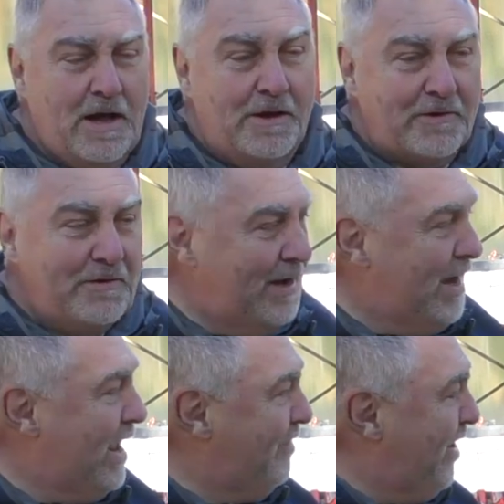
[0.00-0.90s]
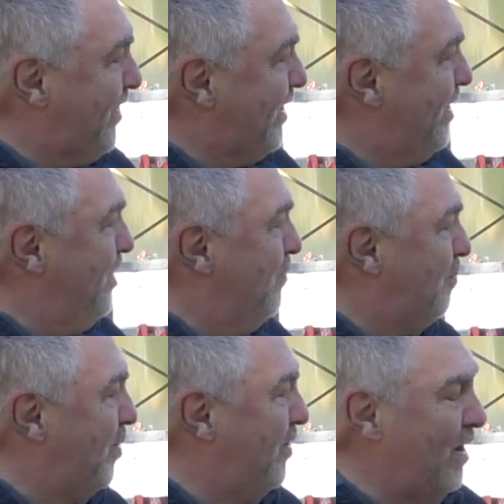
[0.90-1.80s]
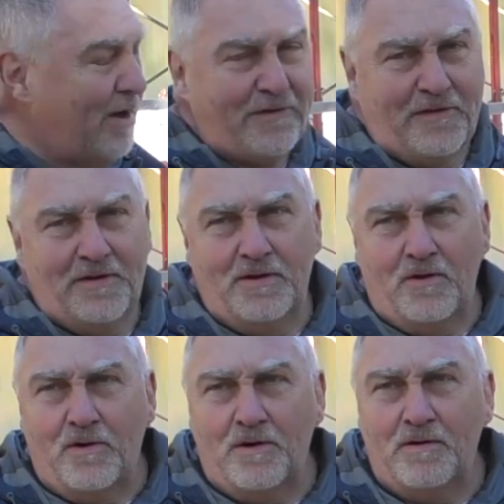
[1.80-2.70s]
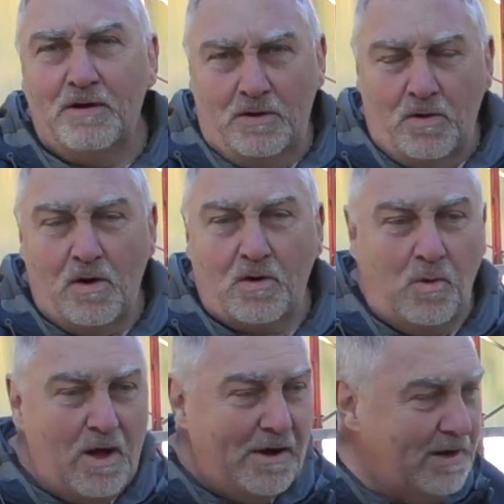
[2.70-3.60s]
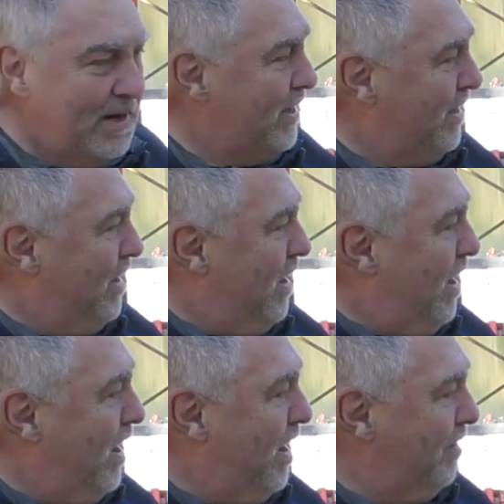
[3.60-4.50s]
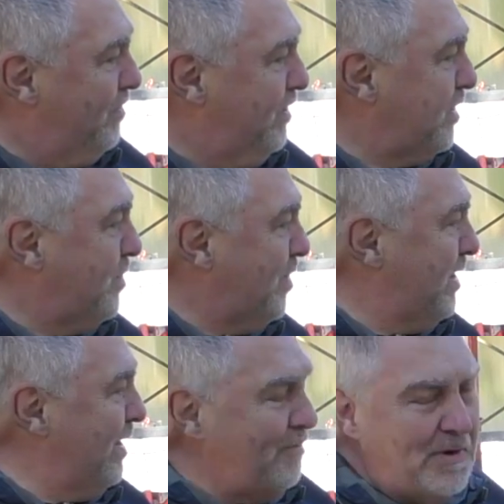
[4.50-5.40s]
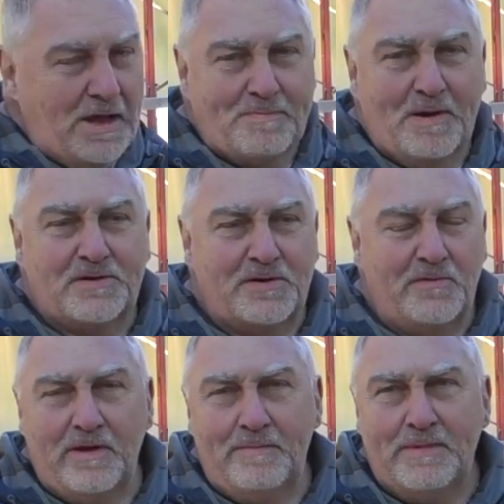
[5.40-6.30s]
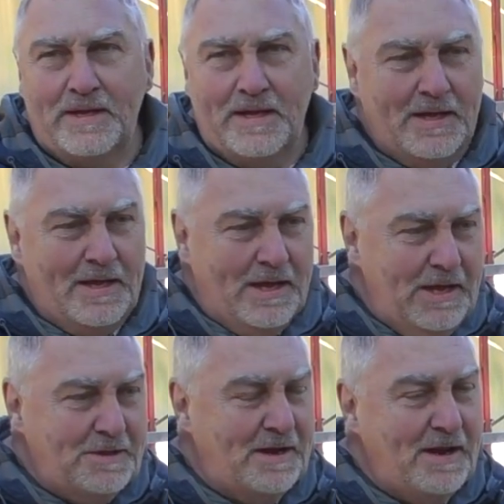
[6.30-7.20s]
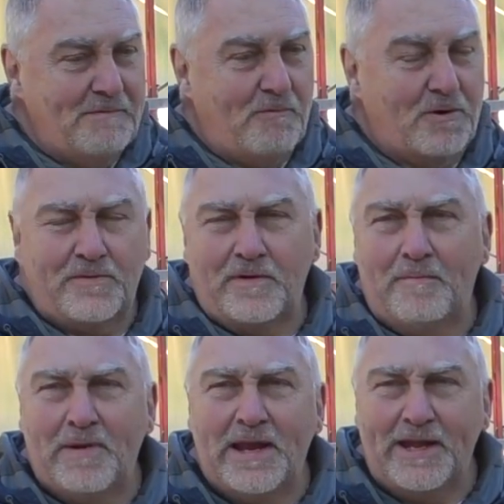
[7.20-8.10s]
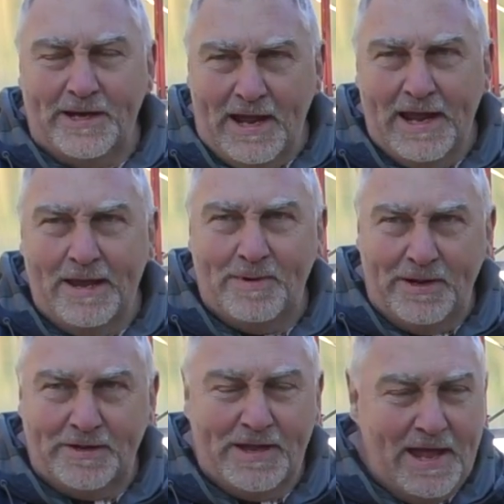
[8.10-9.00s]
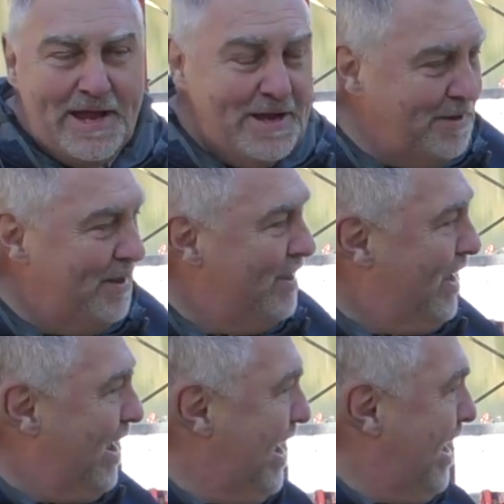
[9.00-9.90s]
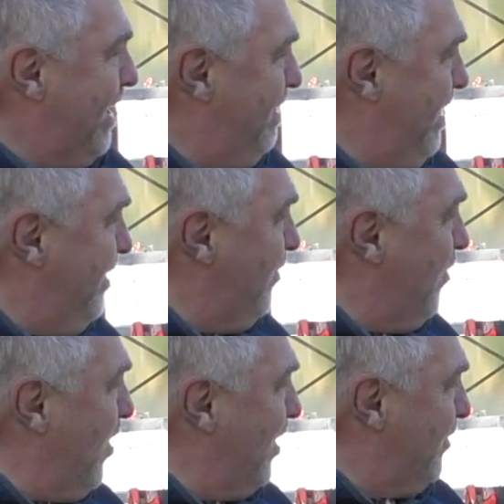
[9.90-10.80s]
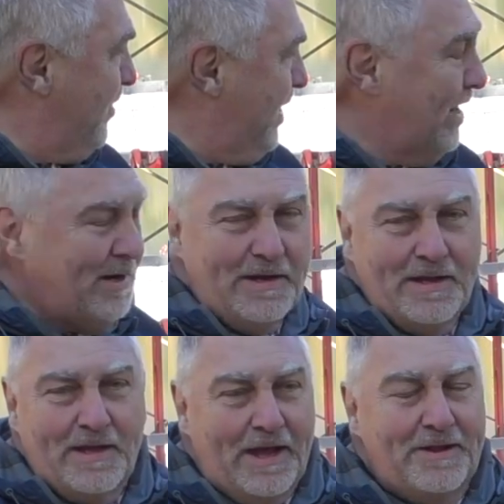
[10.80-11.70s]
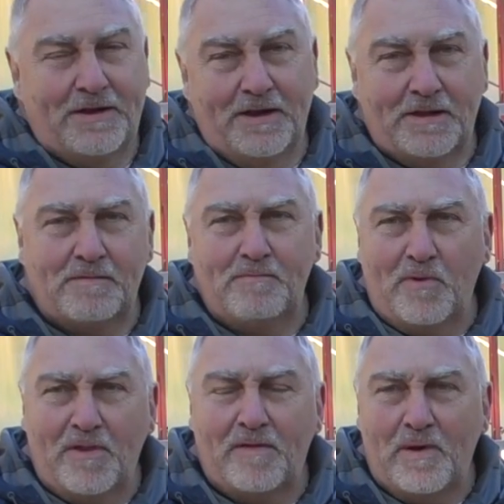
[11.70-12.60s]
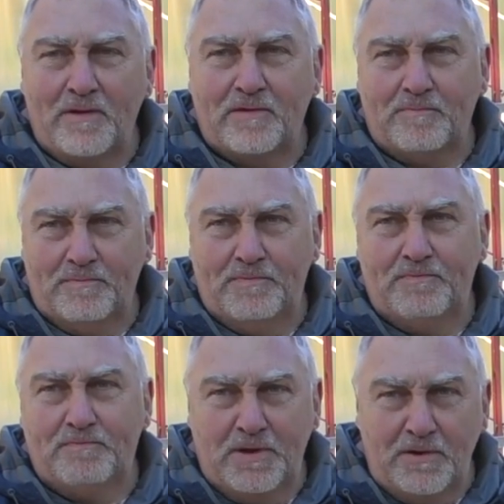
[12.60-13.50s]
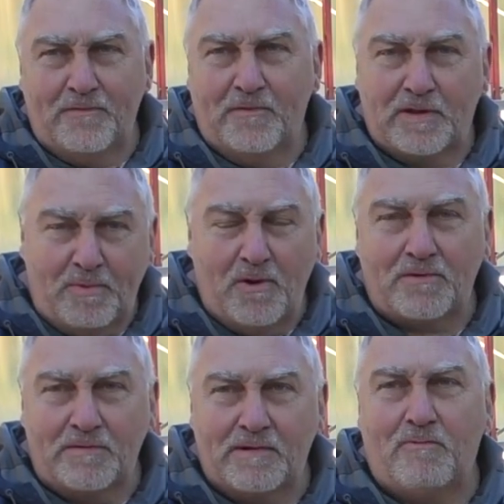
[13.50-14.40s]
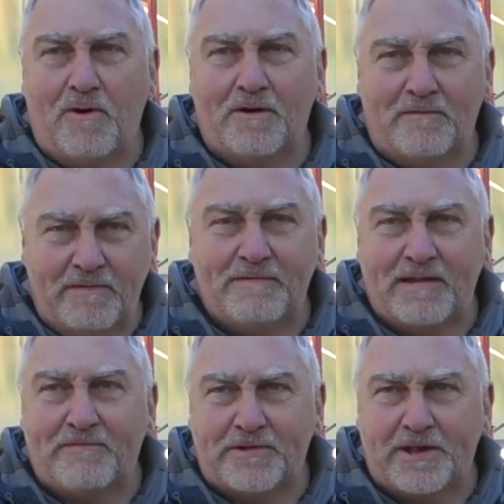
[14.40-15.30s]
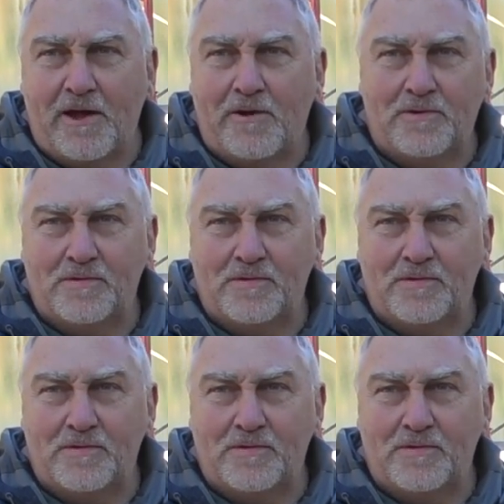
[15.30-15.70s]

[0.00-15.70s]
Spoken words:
No, sir. It didn't have anything to do with production or quality. The superintendent, when I spoke to him, he said he's worked on many a dam in his days, and the water, and he said this is one of the most beautiful sparkling water he's ever saw.